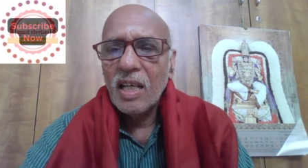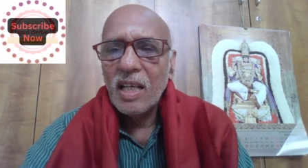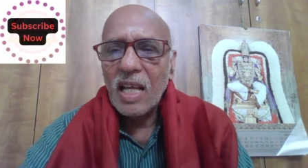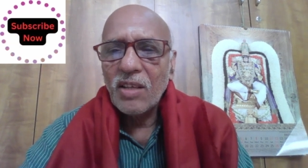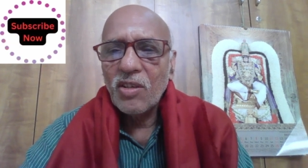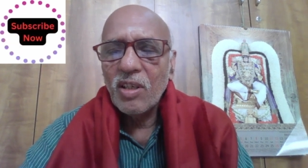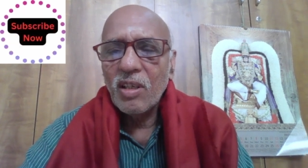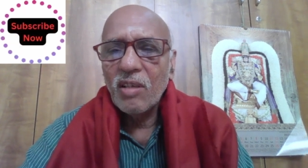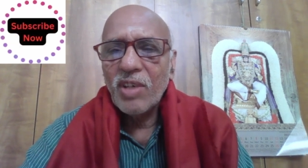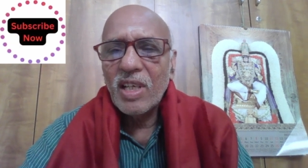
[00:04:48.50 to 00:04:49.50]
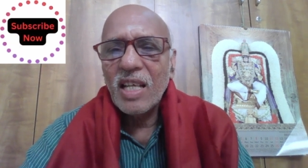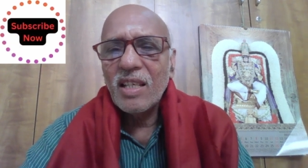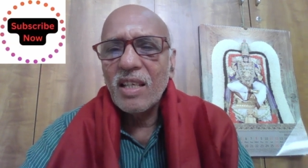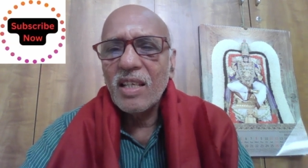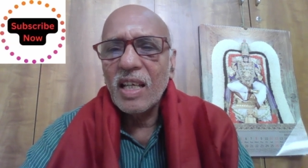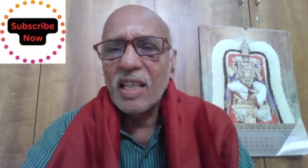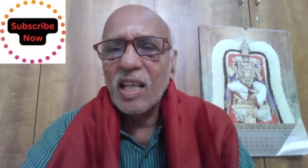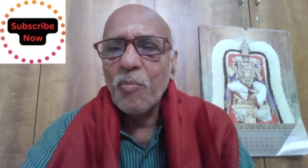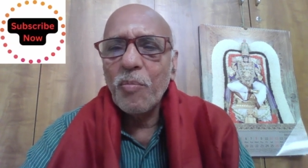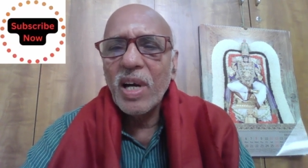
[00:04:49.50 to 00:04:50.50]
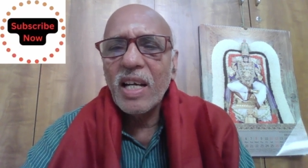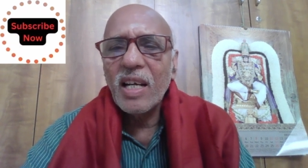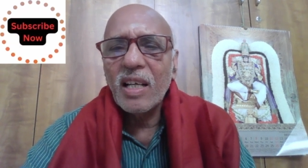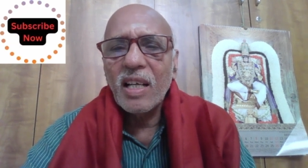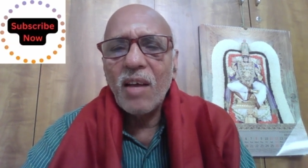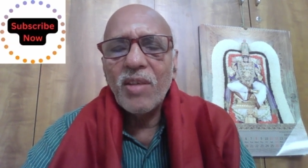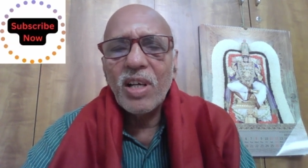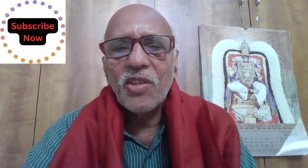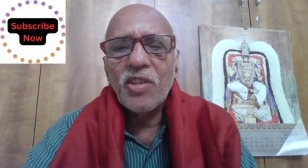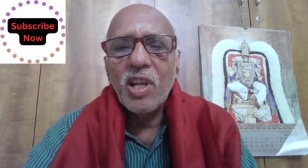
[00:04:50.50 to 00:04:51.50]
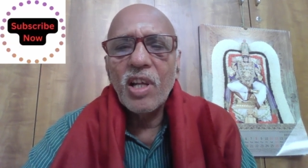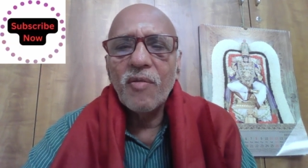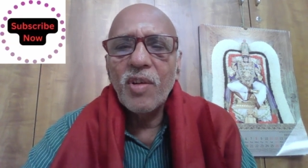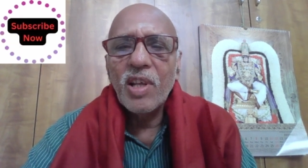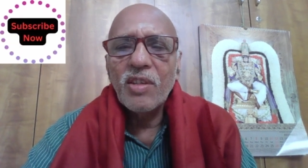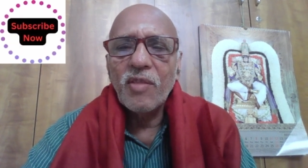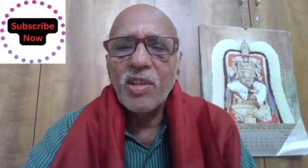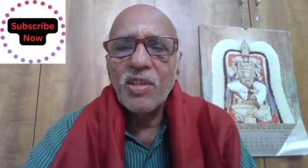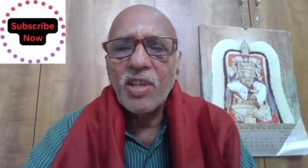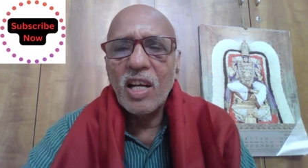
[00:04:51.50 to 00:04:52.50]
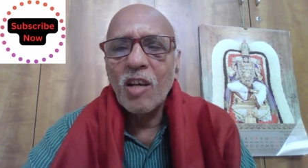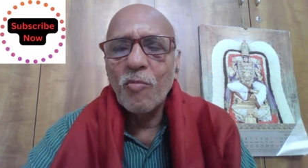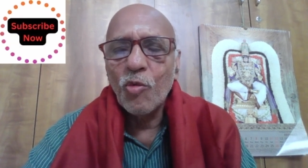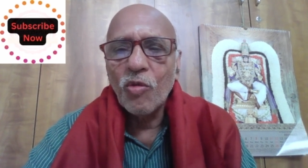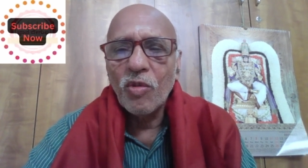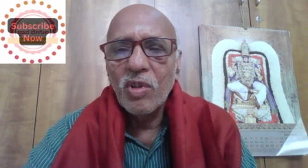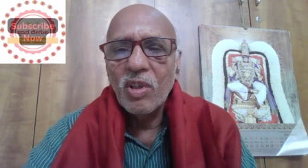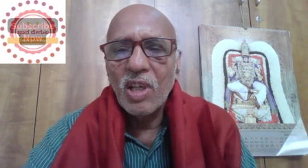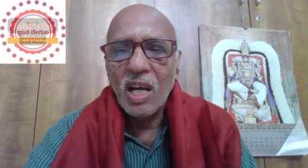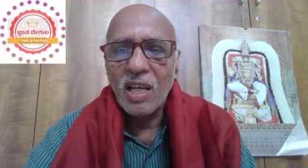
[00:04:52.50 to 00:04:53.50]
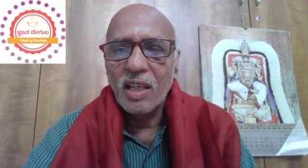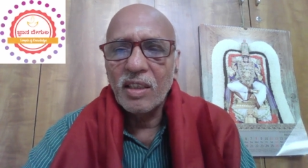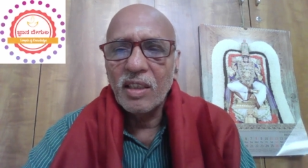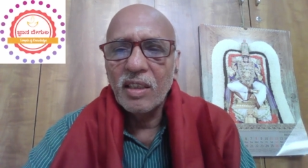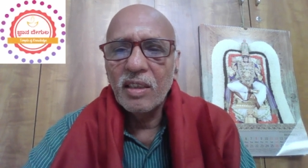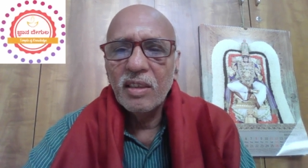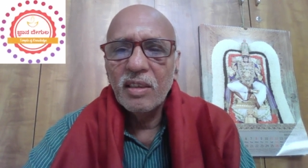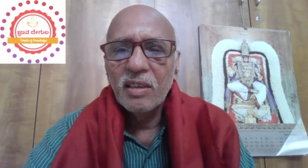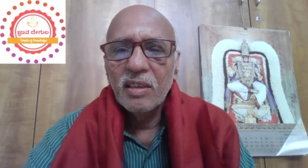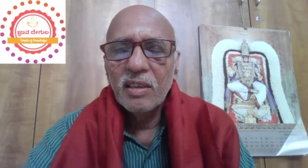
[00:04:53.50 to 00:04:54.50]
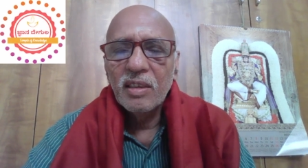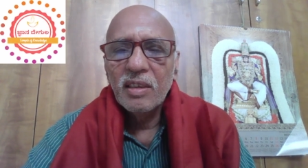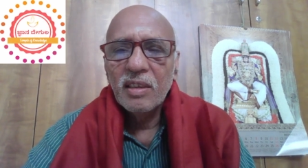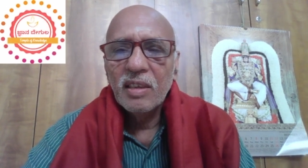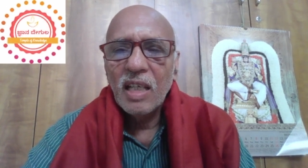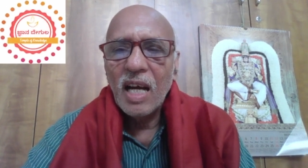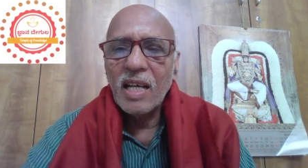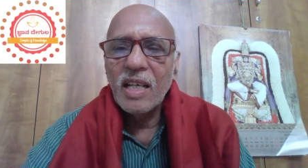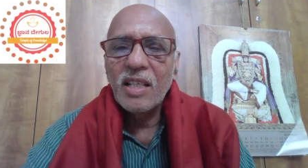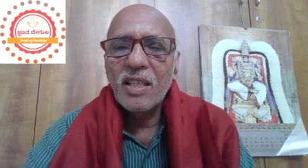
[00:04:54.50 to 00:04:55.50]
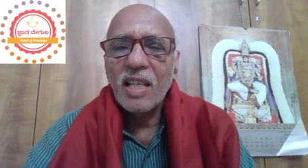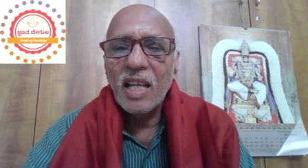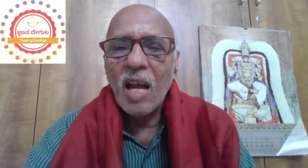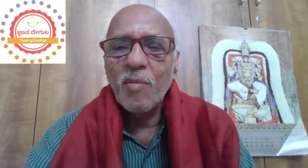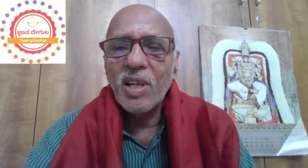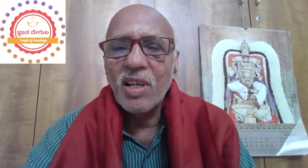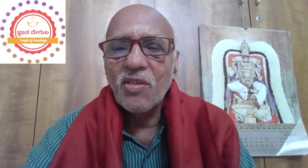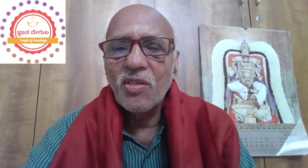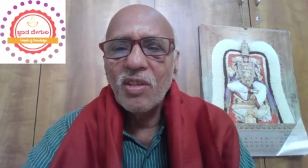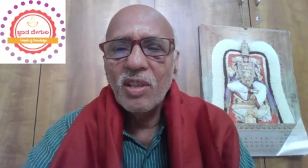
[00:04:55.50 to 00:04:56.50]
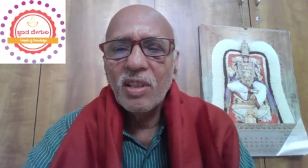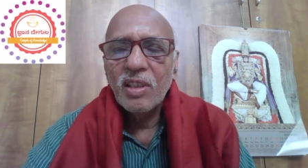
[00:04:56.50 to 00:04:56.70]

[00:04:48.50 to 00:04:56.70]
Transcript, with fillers: it has witnesses a combined gravitational influence of the sun and moon on earth and its inhabitants,